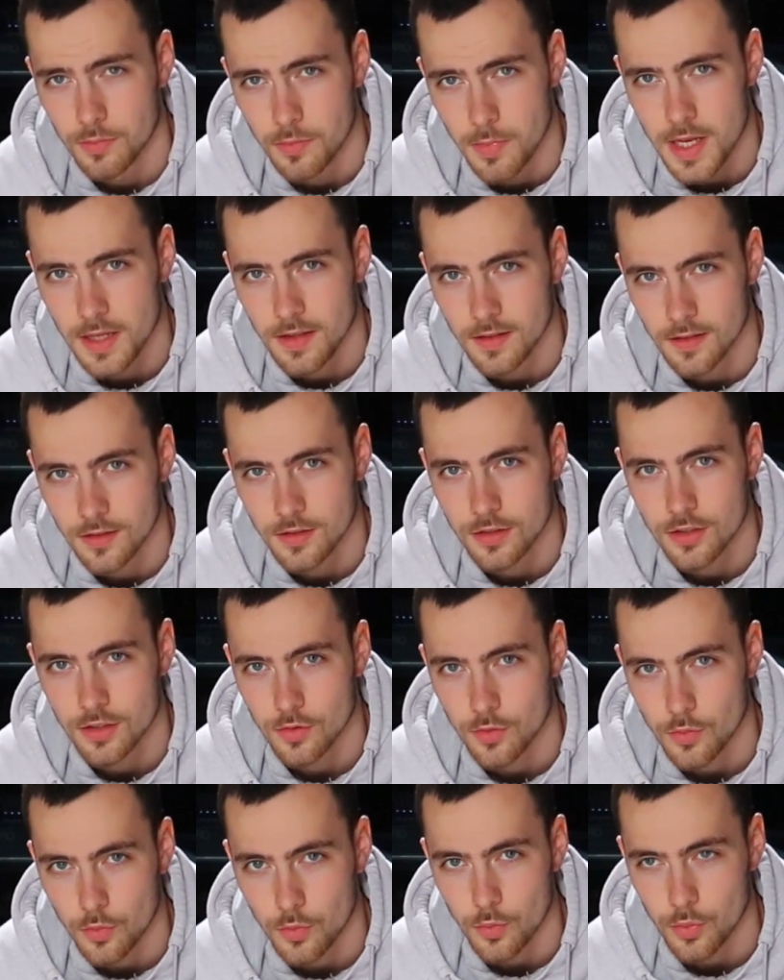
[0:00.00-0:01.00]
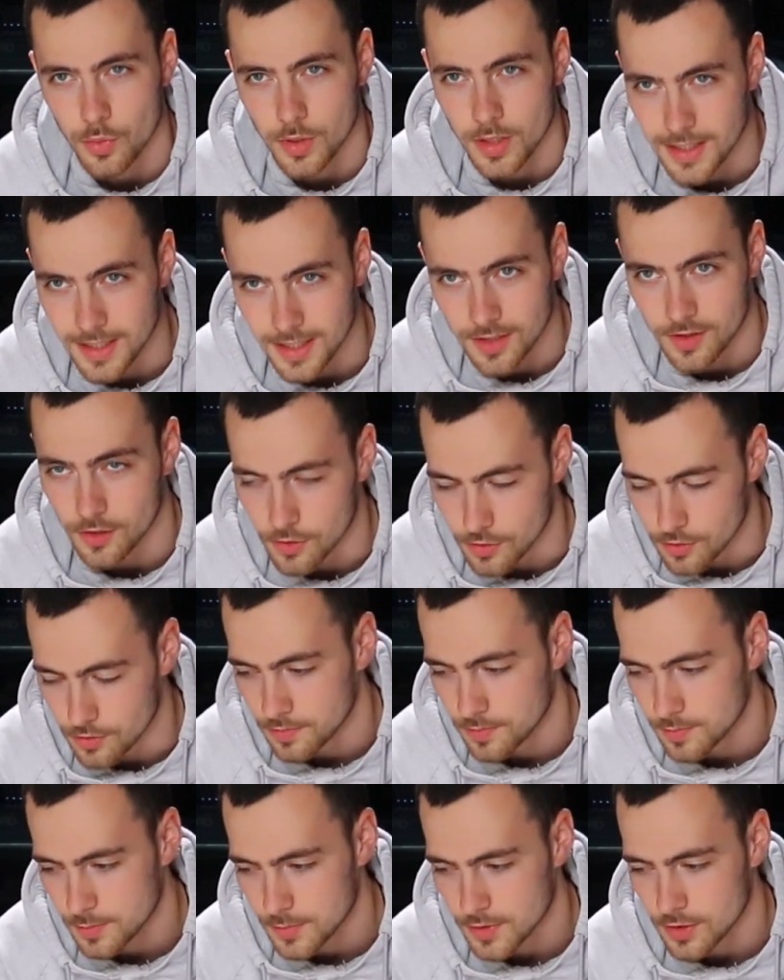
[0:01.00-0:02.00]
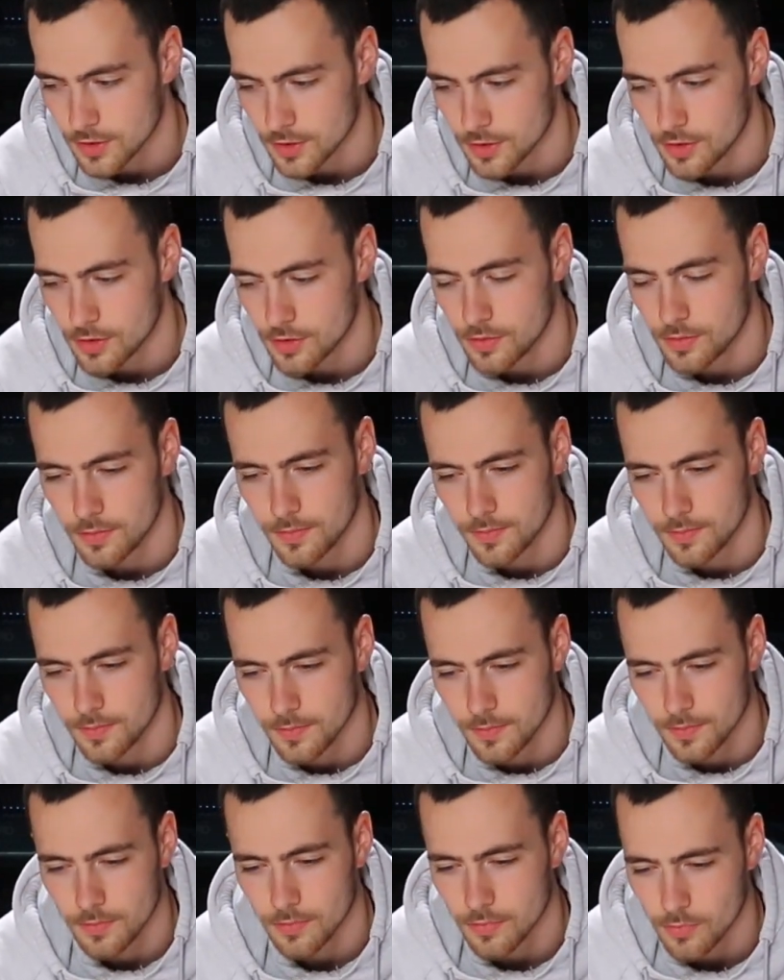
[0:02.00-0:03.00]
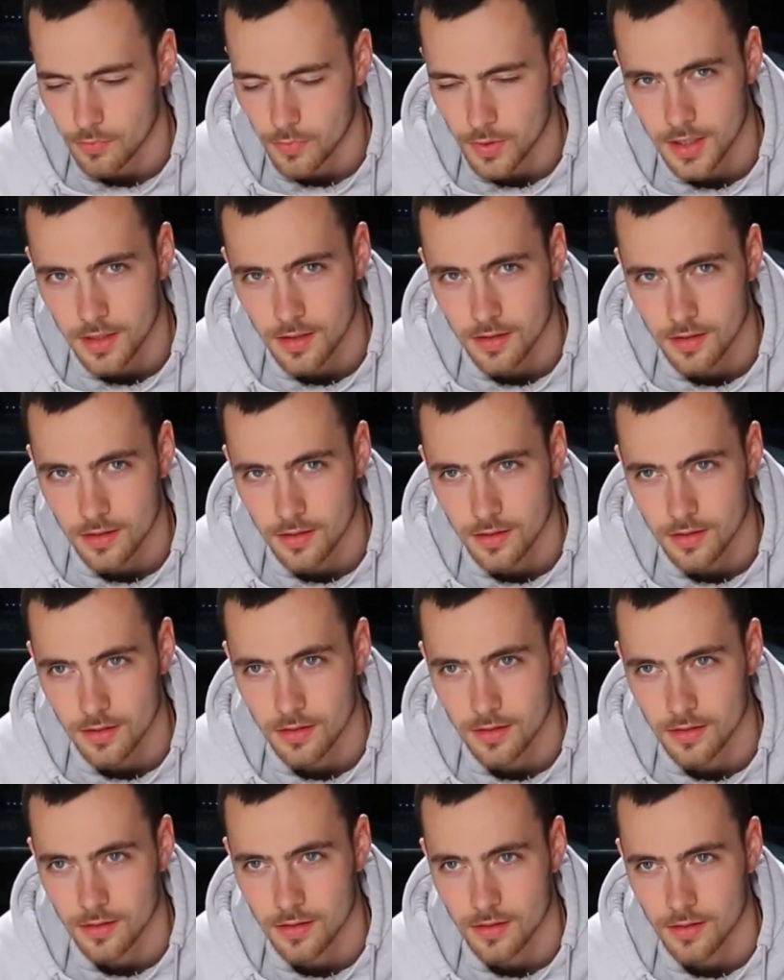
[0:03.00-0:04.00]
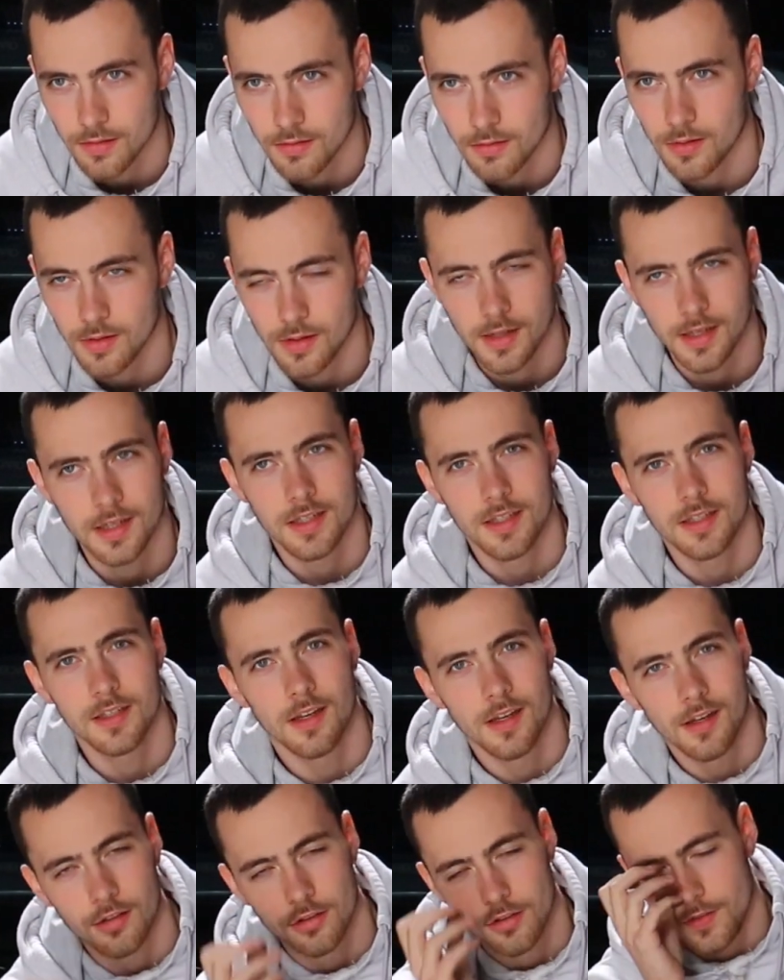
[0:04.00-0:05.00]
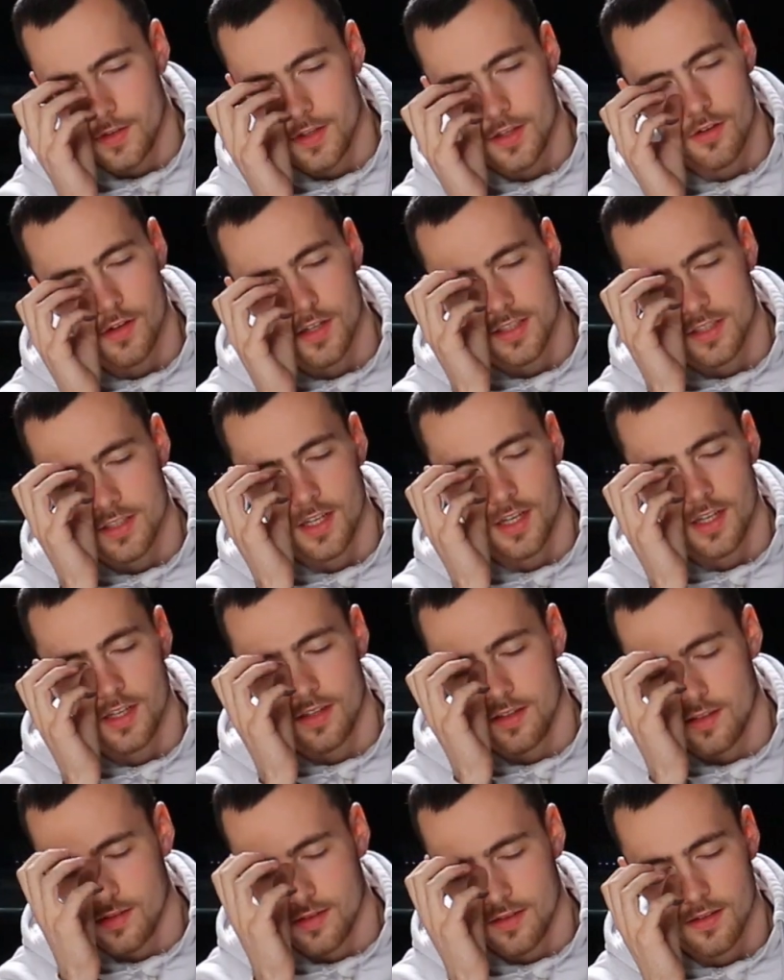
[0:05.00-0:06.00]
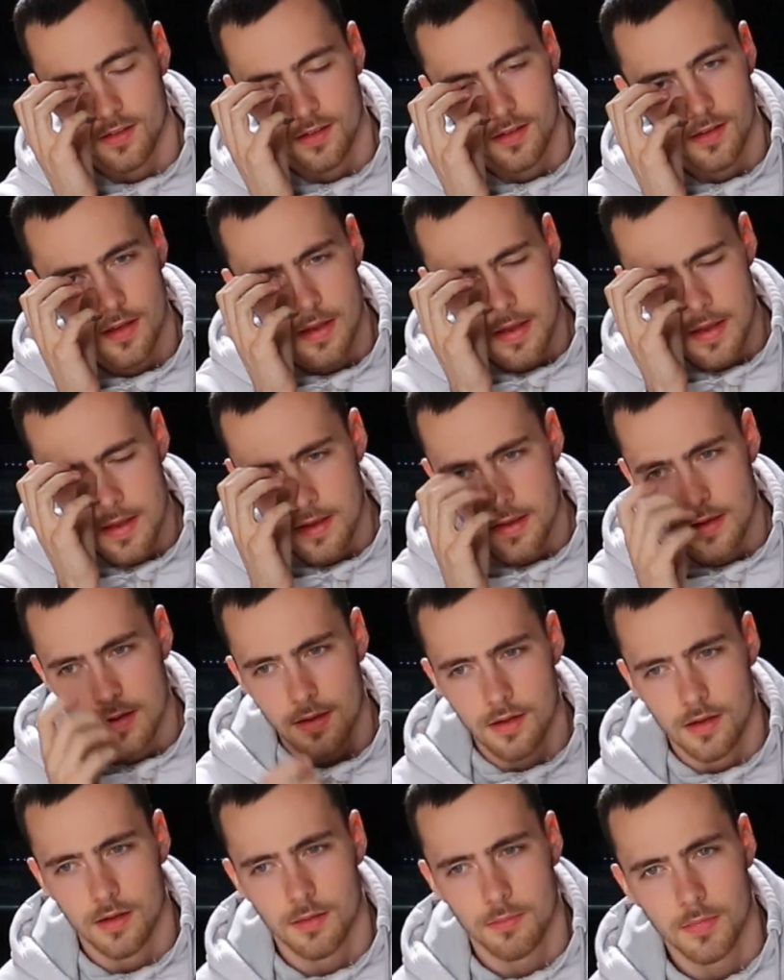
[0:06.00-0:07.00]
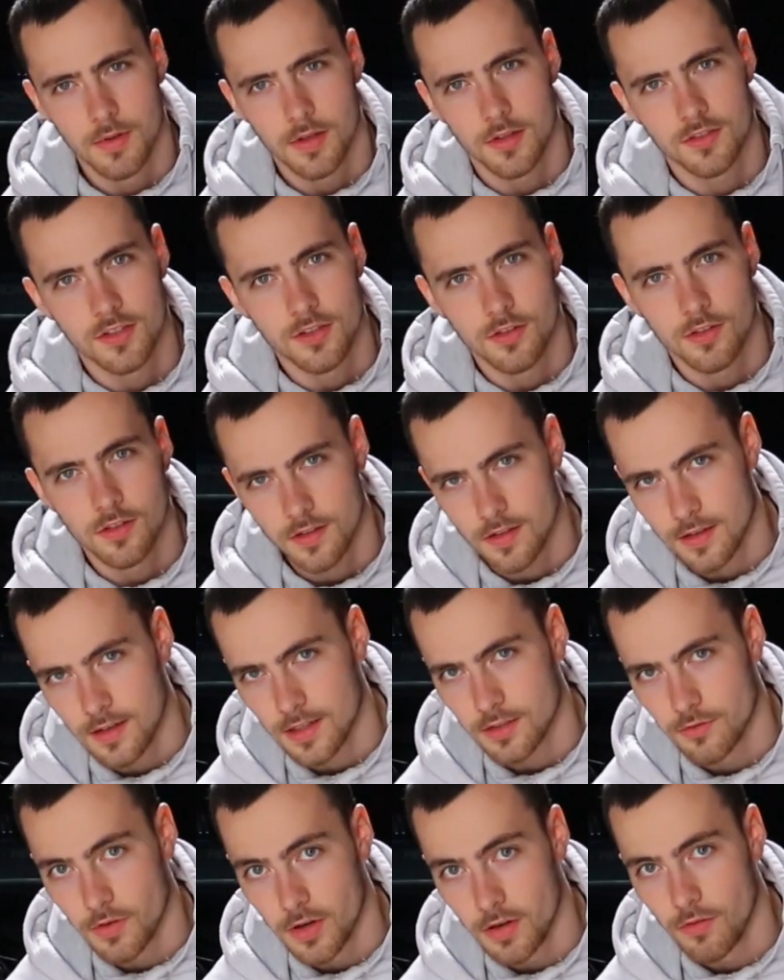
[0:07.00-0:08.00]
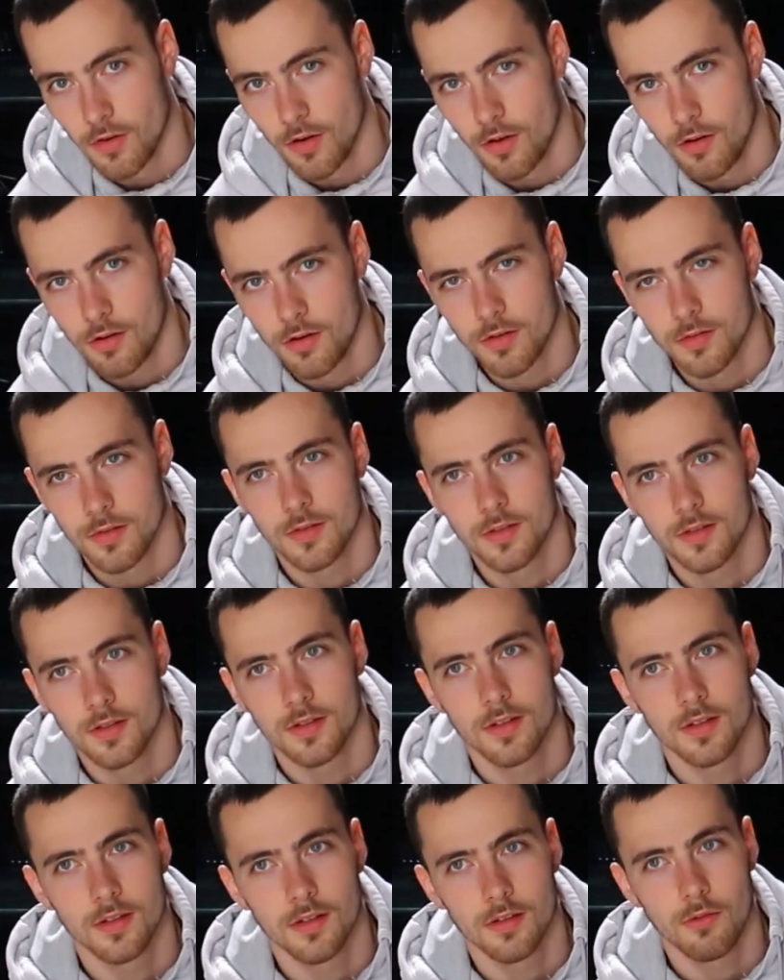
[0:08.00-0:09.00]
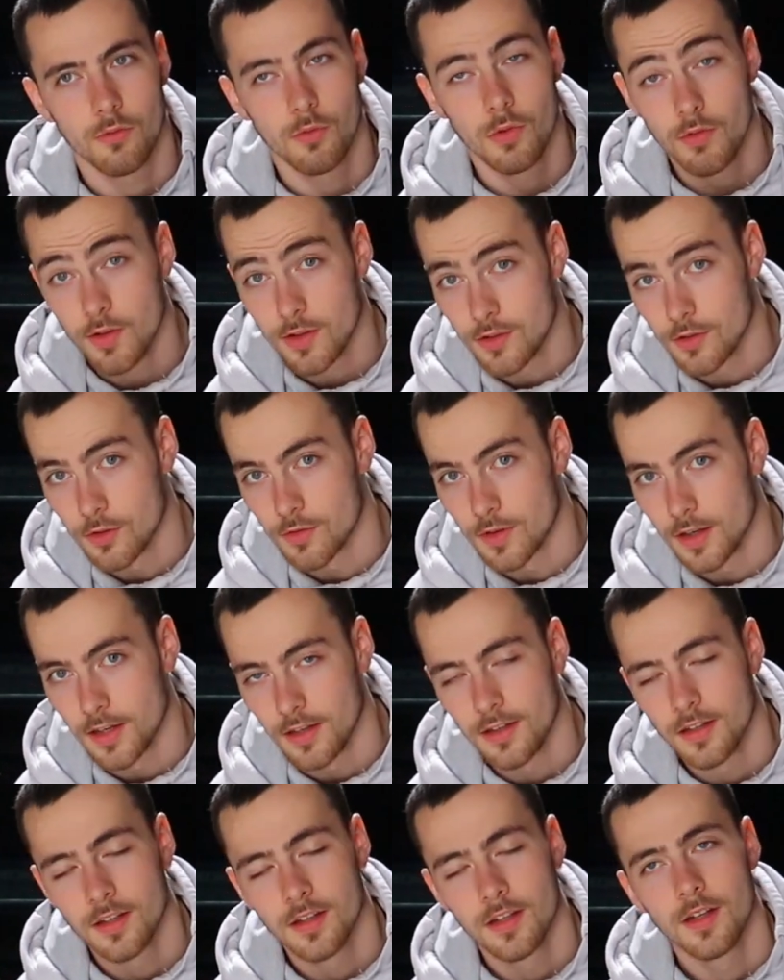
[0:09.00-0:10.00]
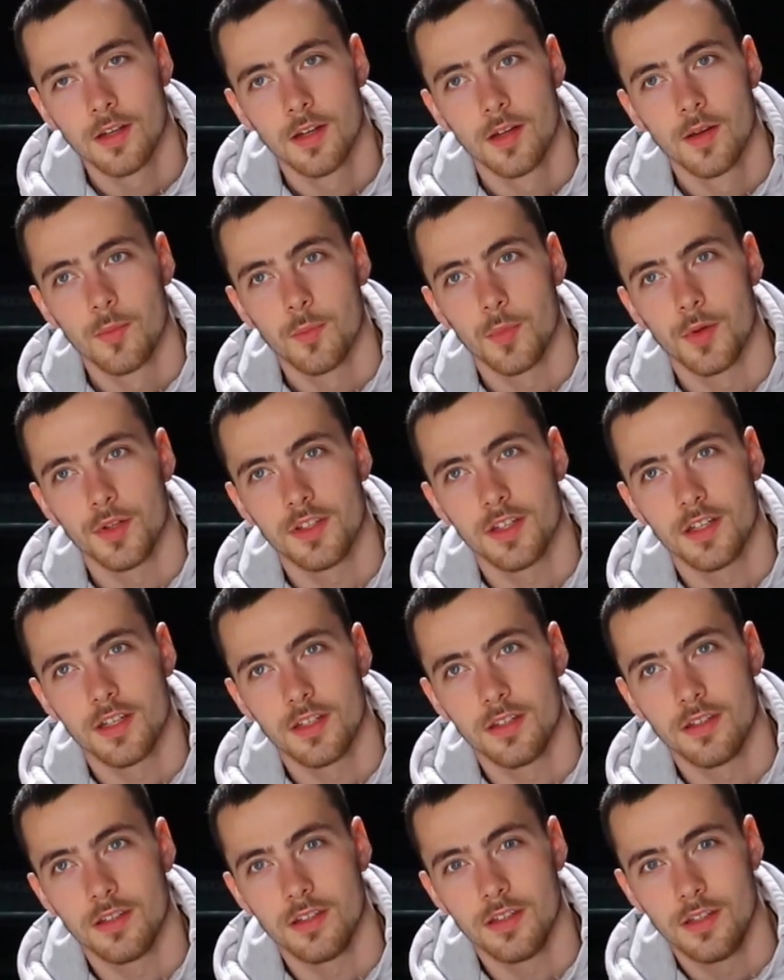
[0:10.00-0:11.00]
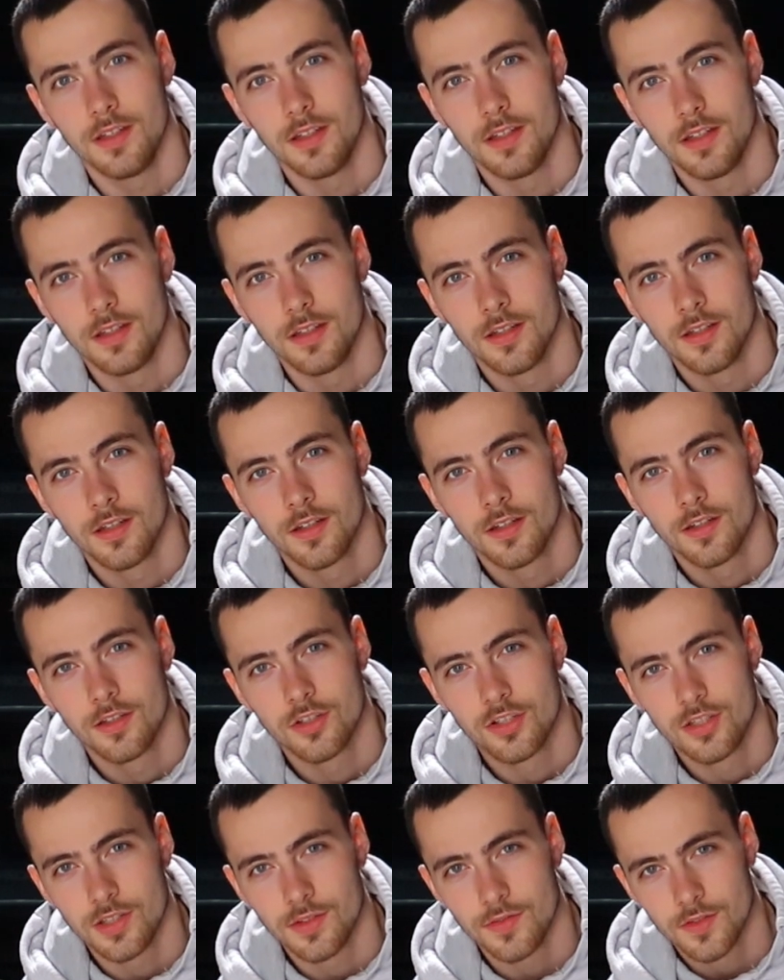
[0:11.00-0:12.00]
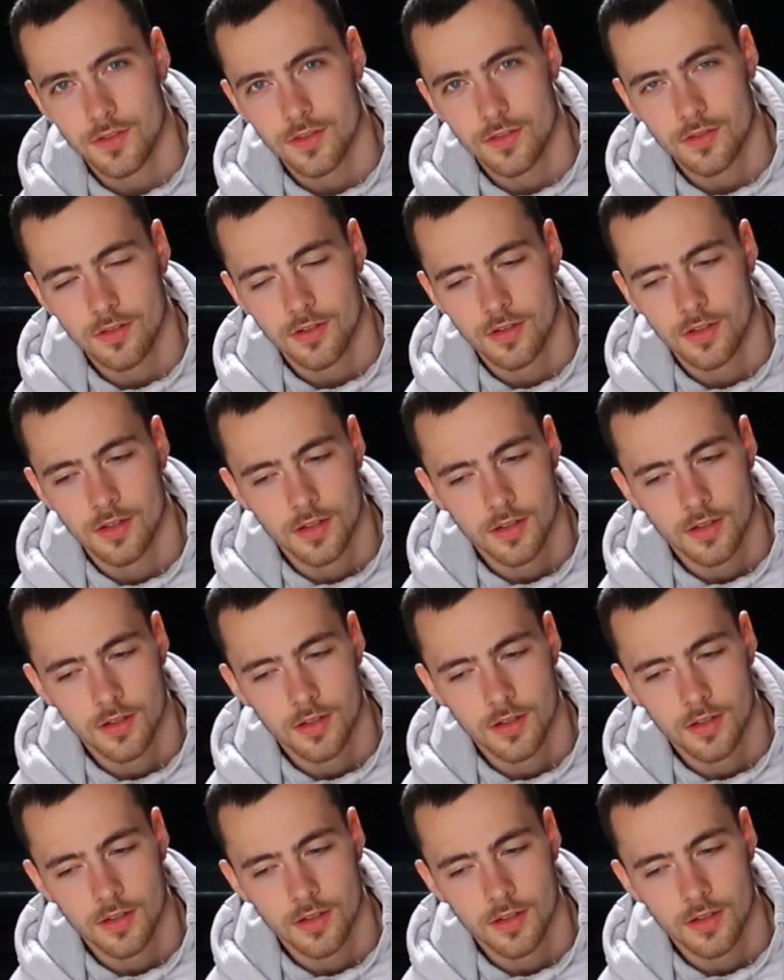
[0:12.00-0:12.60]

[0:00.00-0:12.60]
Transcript: maintenance we need to do. So when, like in the last video I said, I'll see you at the next ring vlog. We went to the ring, but then the shifter